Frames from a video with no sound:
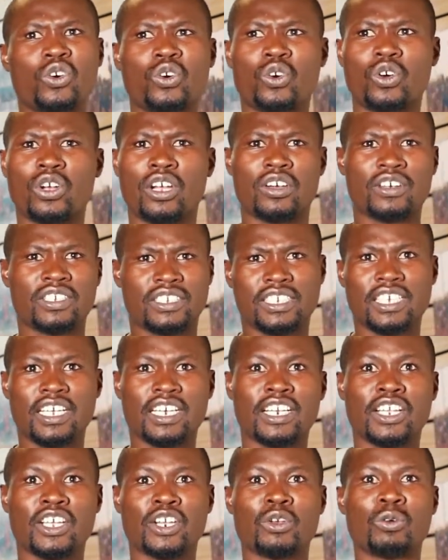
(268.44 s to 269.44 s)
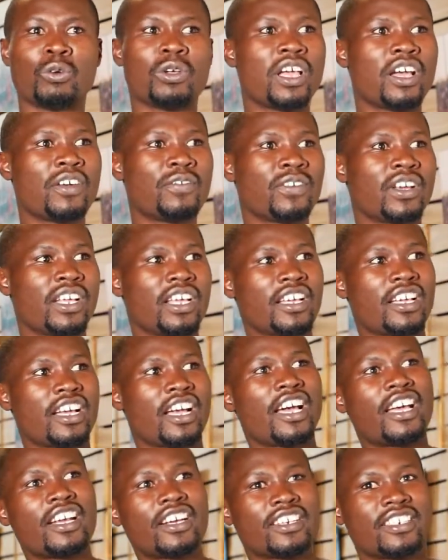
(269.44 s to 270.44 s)
on our channel, we have like
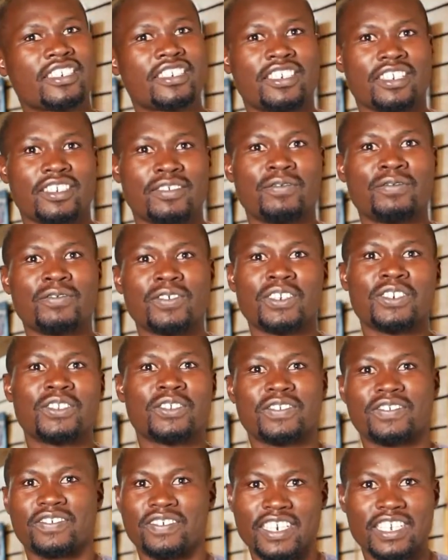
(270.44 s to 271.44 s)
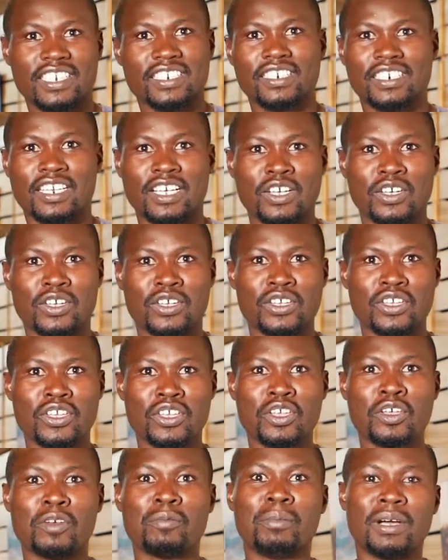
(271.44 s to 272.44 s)
100 videos right now,
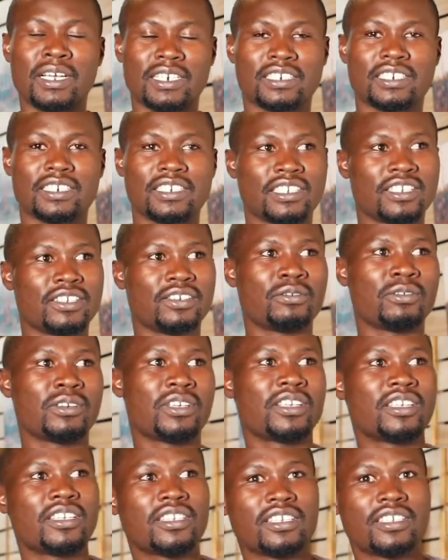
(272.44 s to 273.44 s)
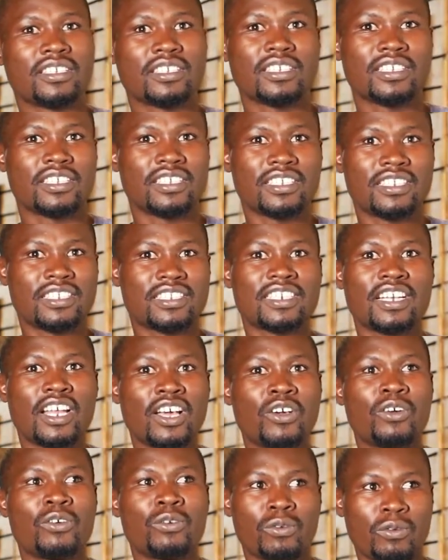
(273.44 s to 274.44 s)
but it's
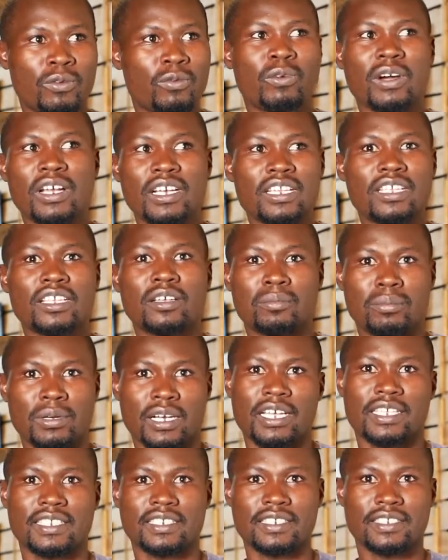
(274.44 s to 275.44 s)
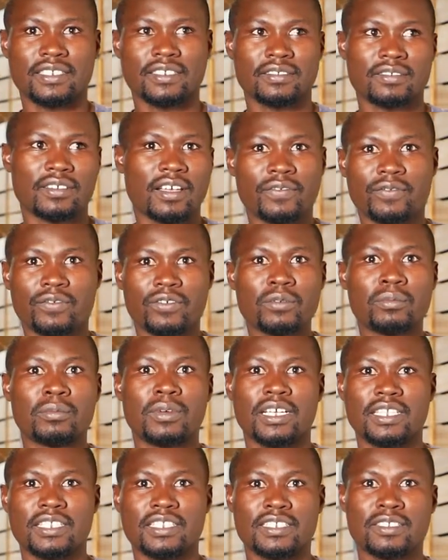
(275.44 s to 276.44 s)
now 1 year plus a few
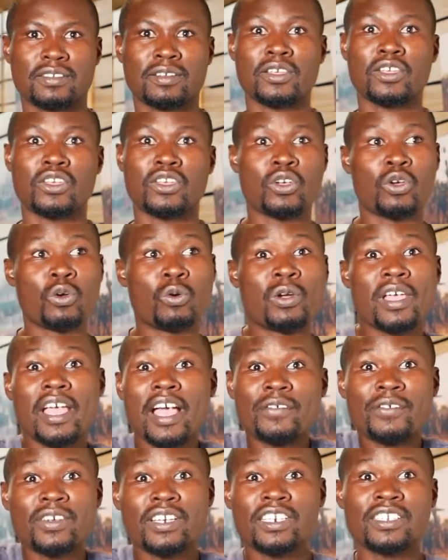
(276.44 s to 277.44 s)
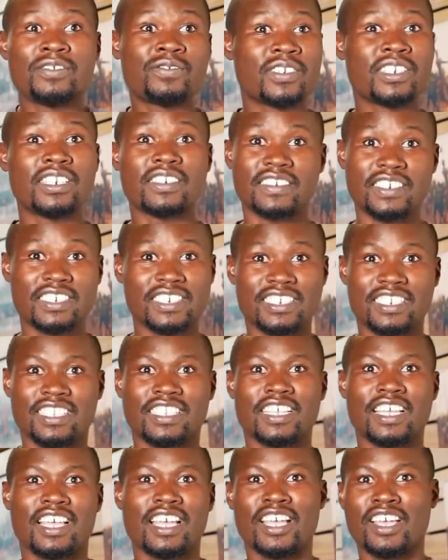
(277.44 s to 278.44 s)
months. We haven't even reached
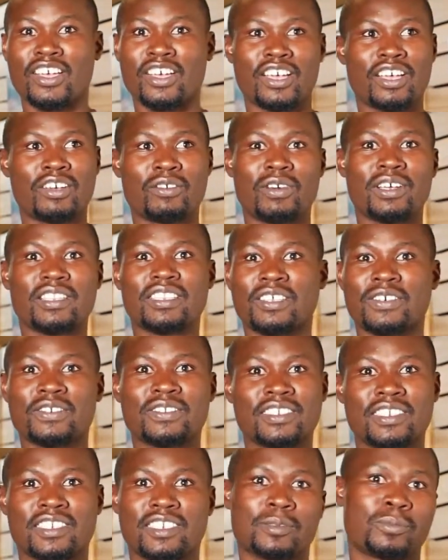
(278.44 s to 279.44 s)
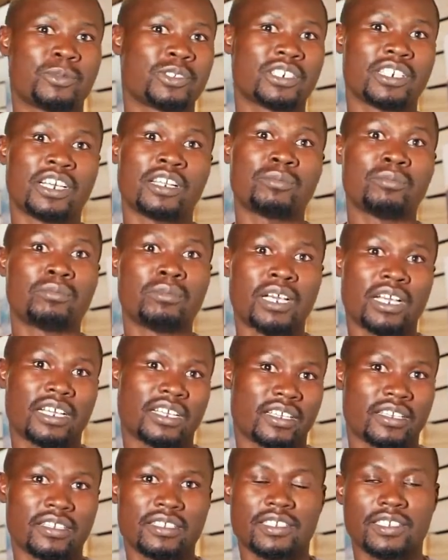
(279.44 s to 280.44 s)
the 1,000
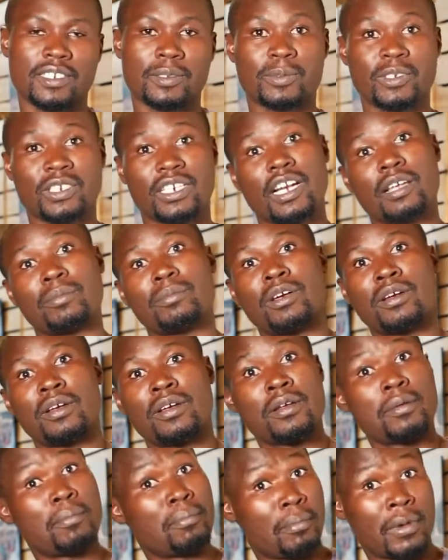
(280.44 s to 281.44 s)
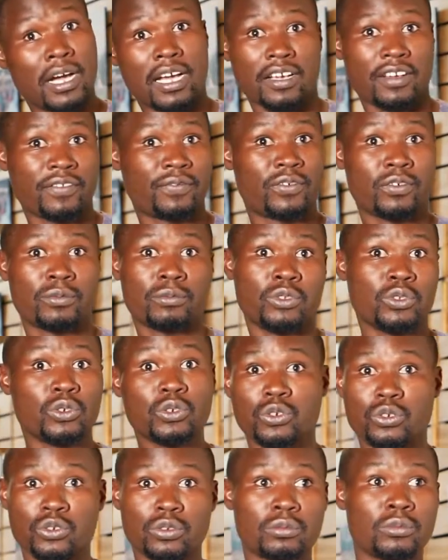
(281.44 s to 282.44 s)
subscriber mark from
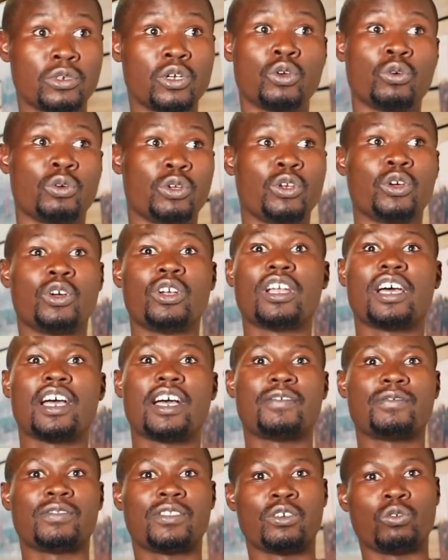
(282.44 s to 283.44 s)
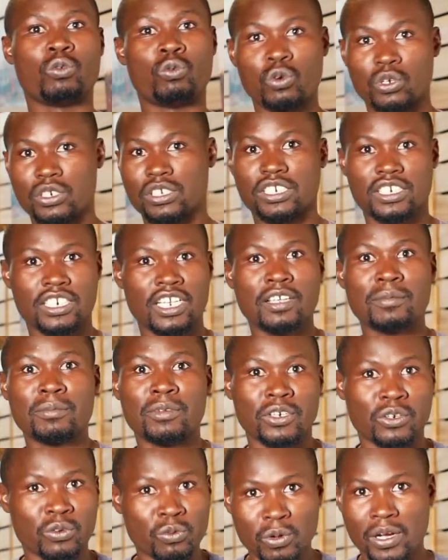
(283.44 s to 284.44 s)
YouTube. We don't have the watch time
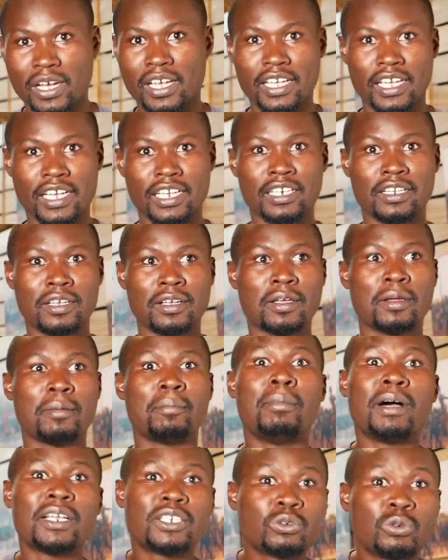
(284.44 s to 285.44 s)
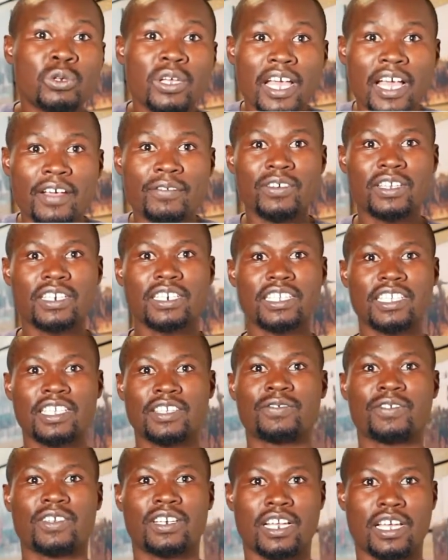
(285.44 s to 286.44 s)
required, but we haven't
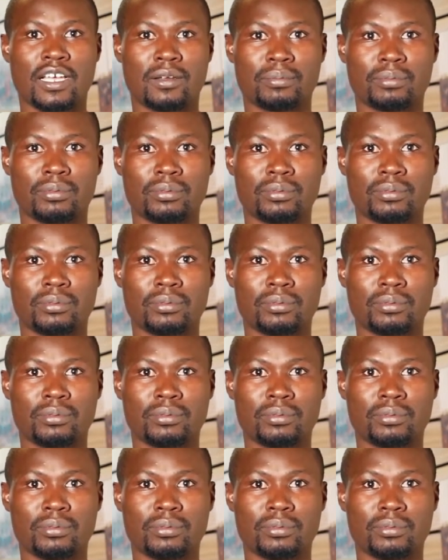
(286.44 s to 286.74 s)
given up.